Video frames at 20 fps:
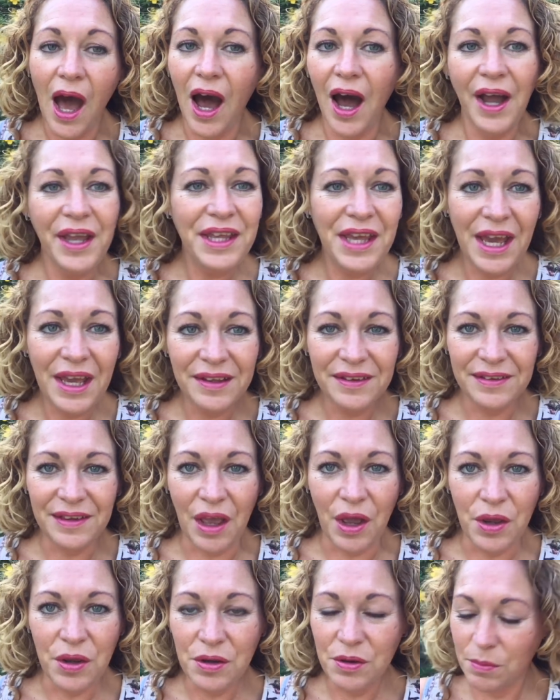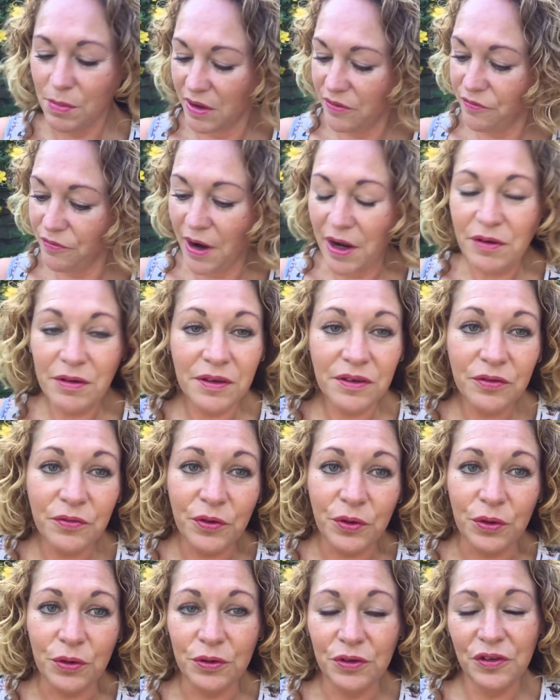Hiya, so my fragrance
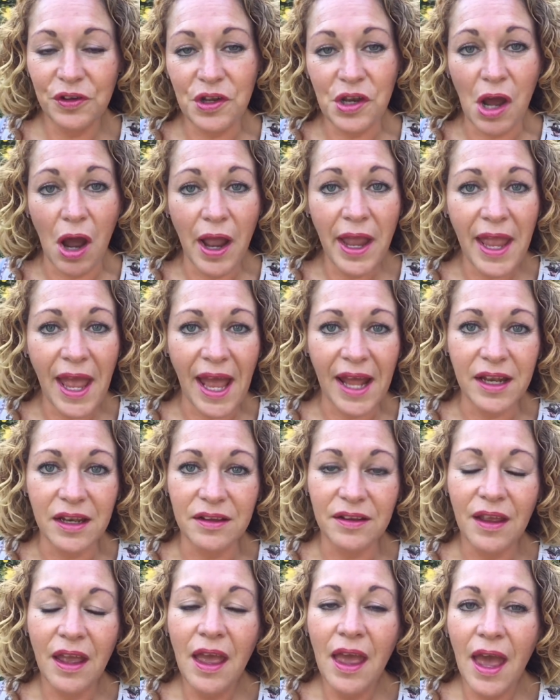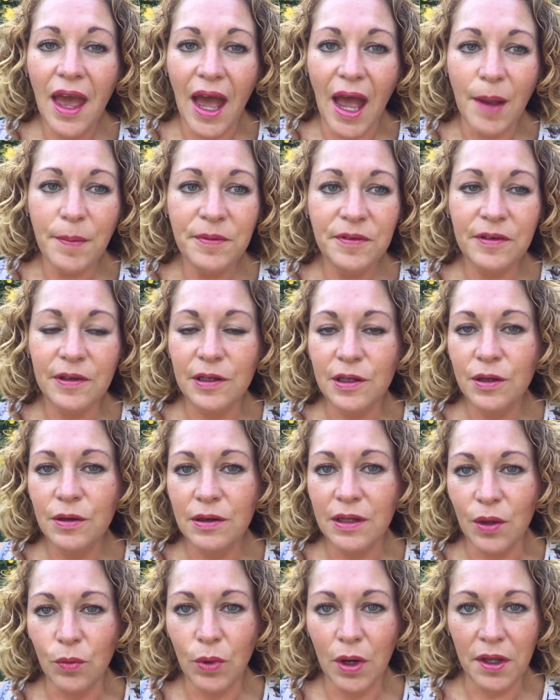for tonight, and
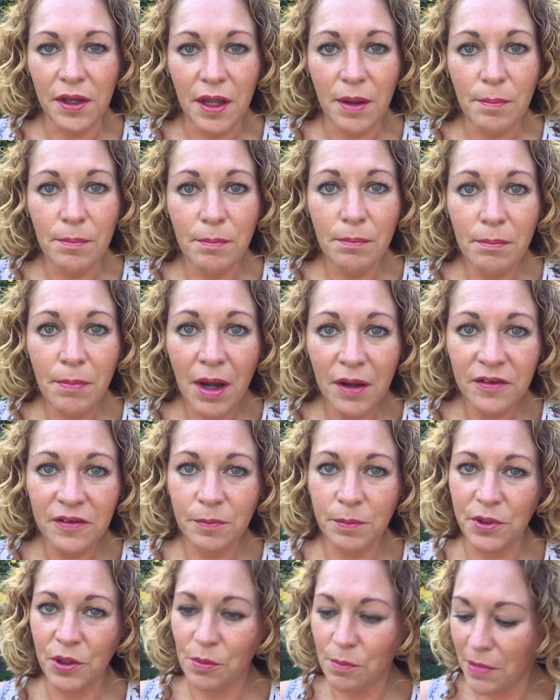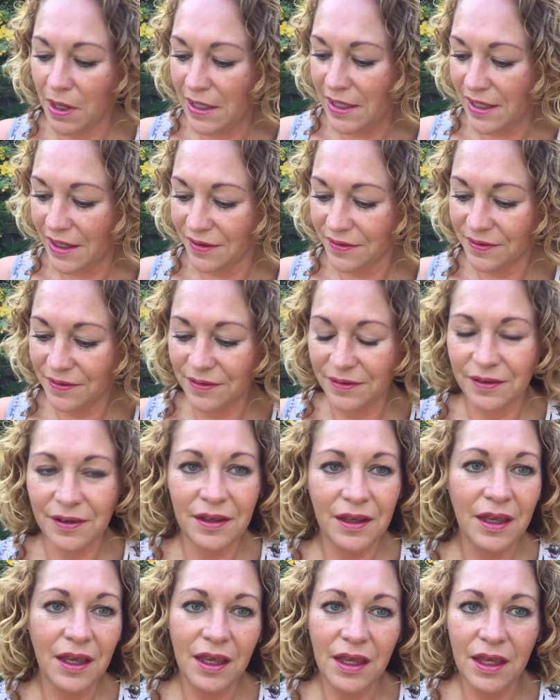absolutely one that must be on my list,
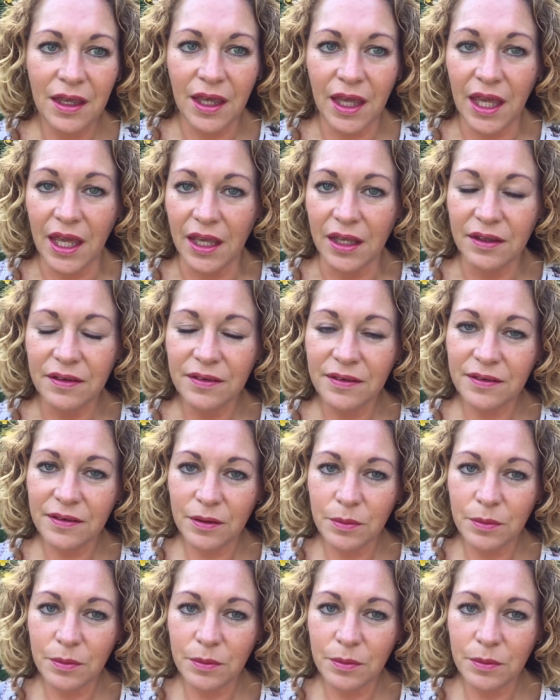is